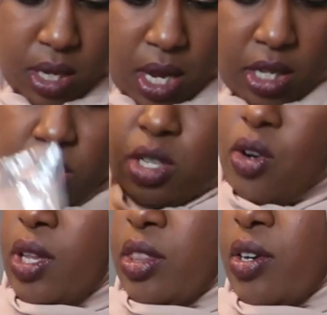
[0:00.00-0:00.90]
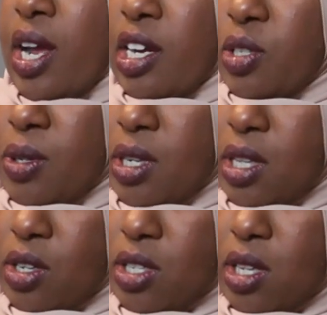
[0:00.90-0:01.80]
I should know like their actual
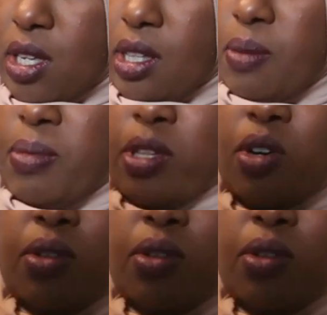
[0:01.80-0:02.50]
colors. I'll link them below.